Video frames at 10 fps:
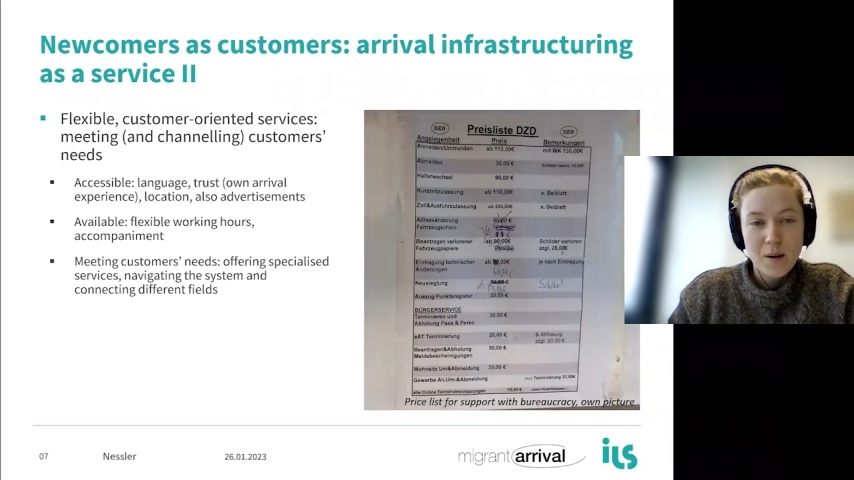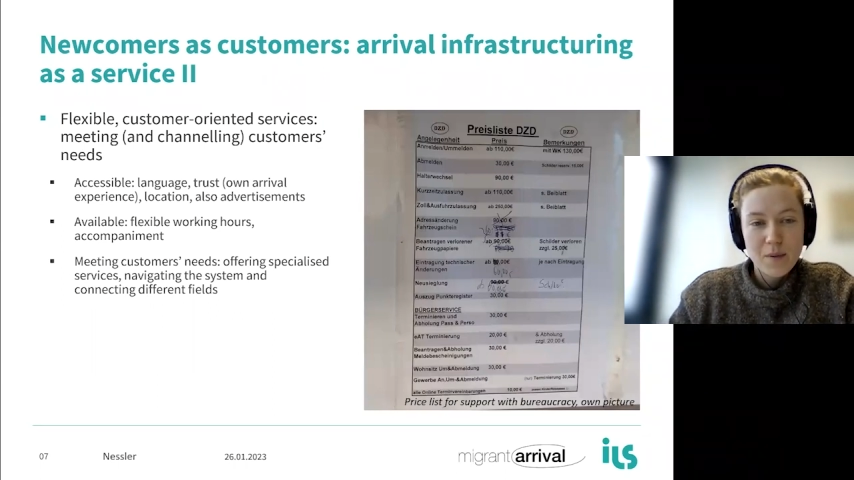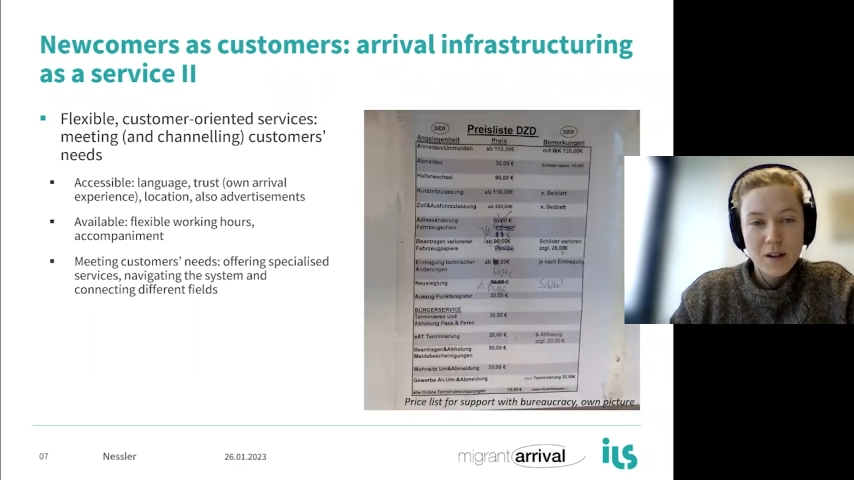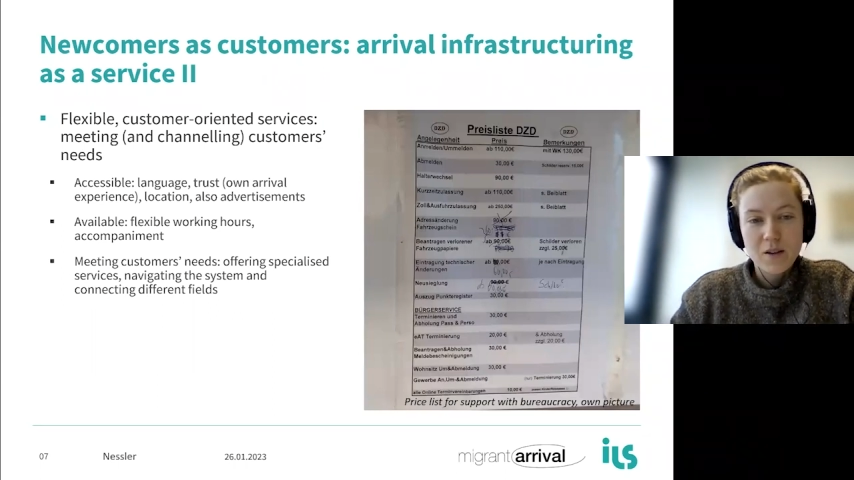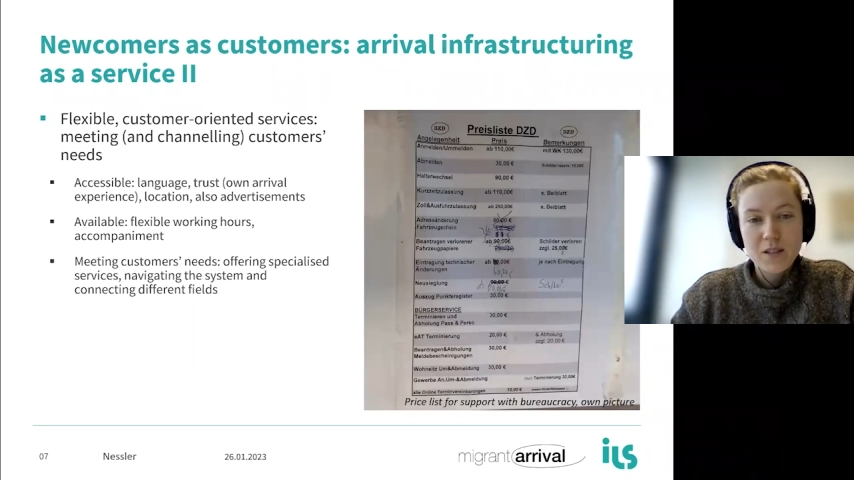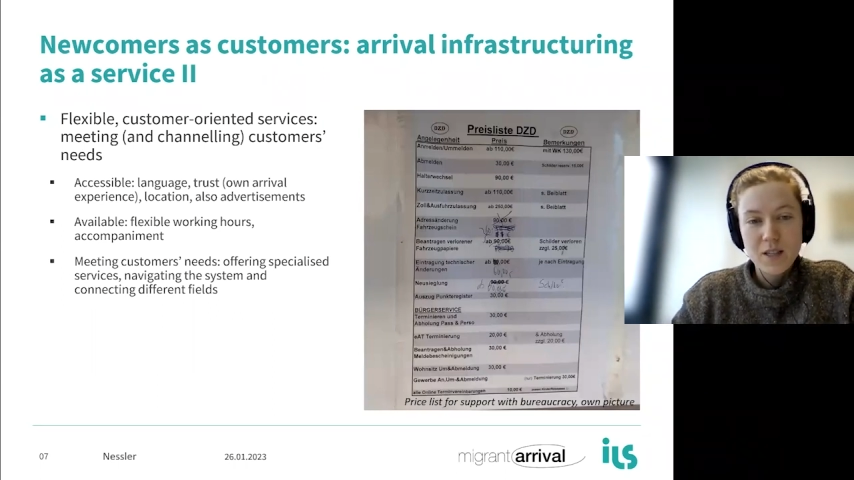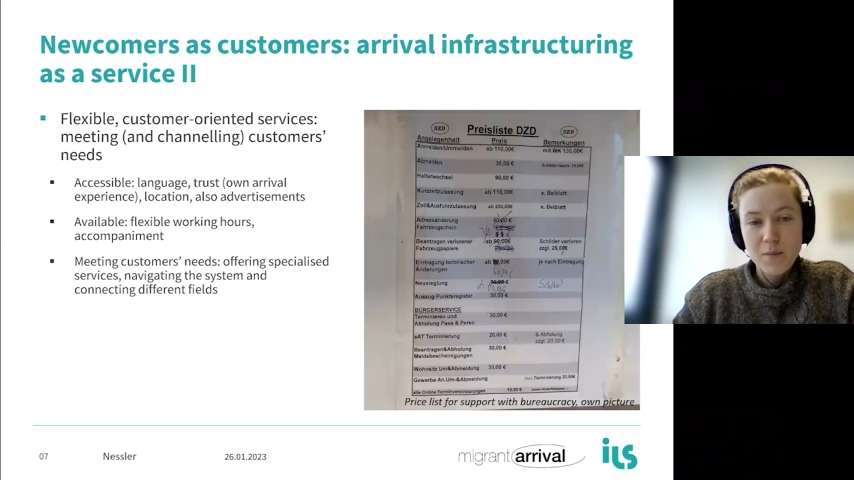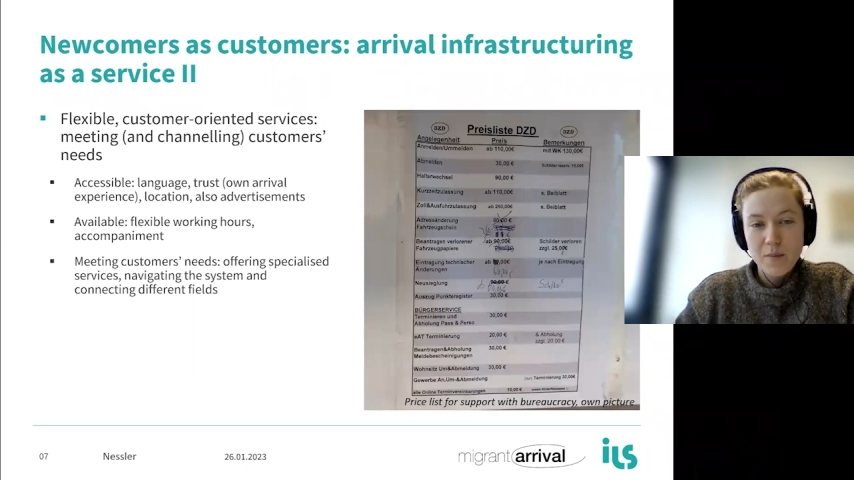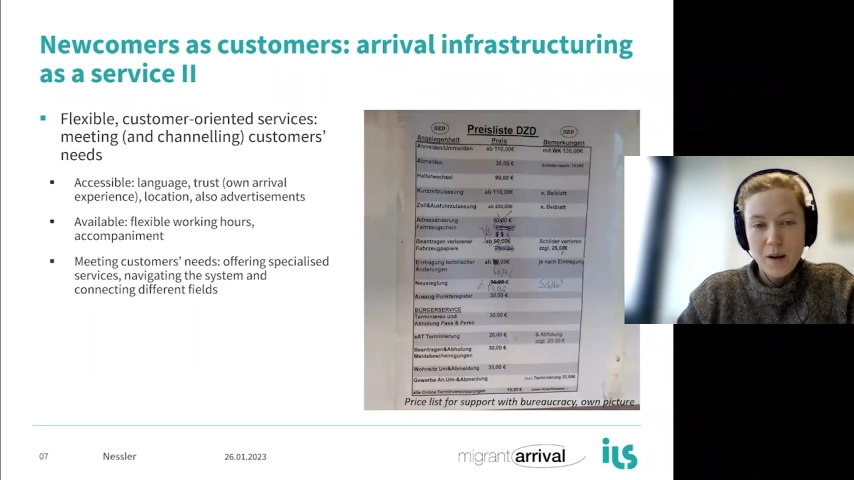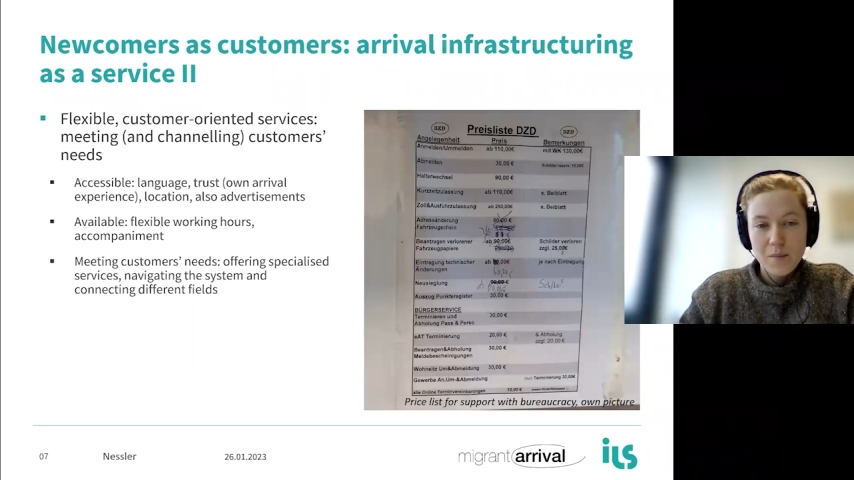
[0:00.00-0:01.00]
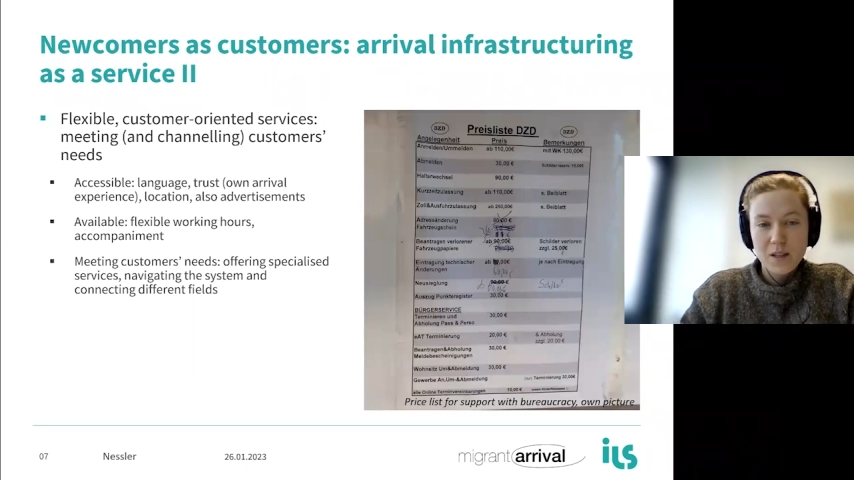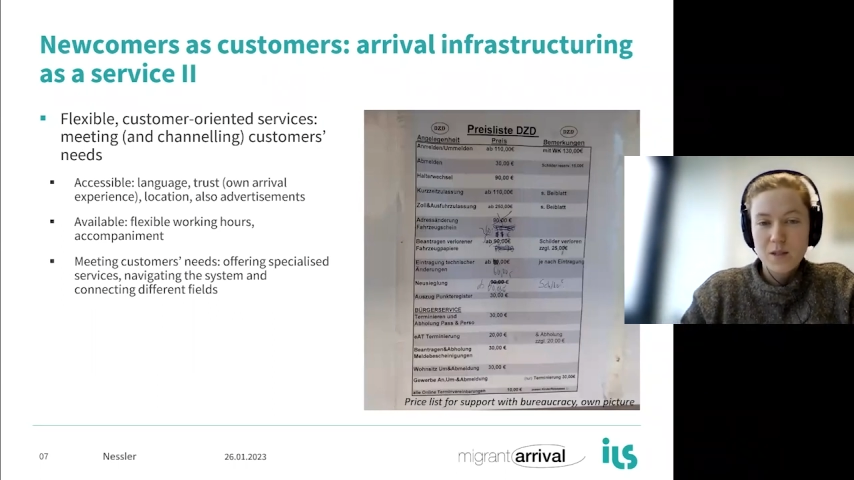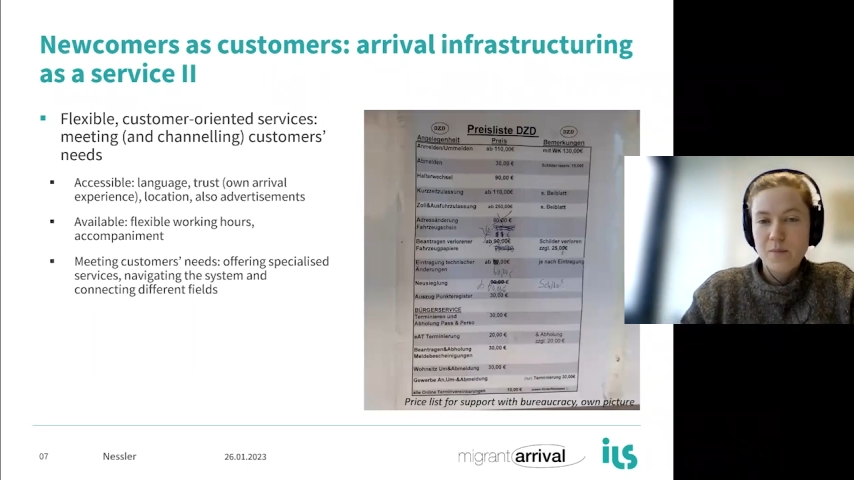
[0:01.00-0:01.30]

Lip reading: public or semi-public